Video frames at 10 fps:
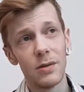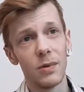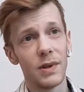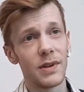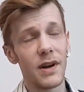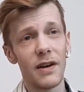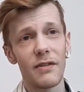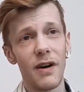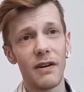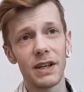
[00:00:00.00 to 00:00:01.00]
with a
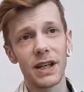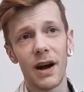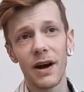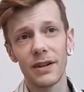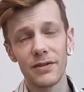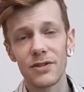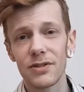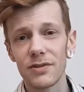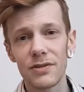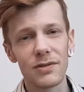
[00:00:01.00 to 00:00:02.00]
very kind
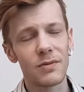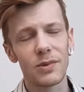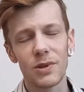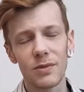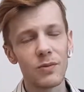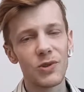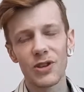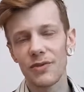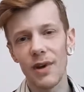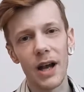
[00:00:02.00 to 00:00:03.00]
of
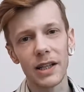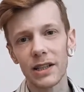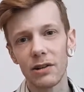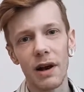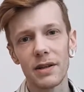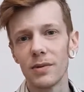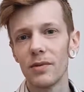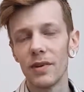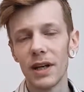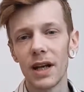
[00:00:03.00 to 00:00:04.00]
just an incredible
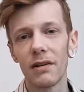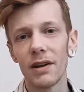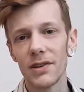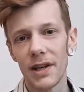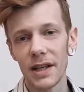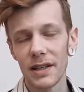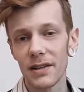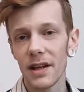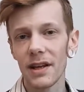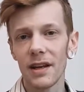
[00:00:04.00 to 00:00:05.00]
vanilla underneath.